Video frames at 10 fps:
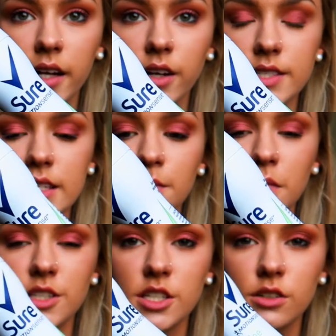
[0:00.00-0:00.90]
I got some
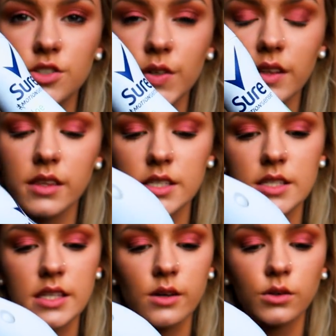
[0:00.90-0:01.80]
deodorant. This
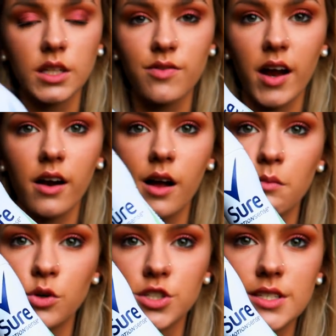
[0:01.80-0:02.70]
is the Olie Vera
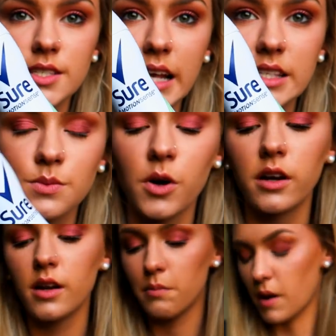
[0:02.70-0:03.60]
Motion Sense
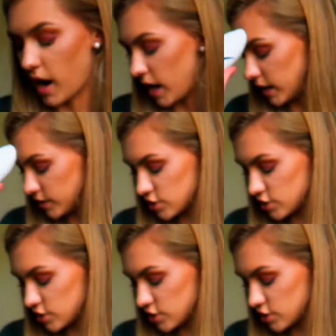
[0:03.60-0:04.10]
one by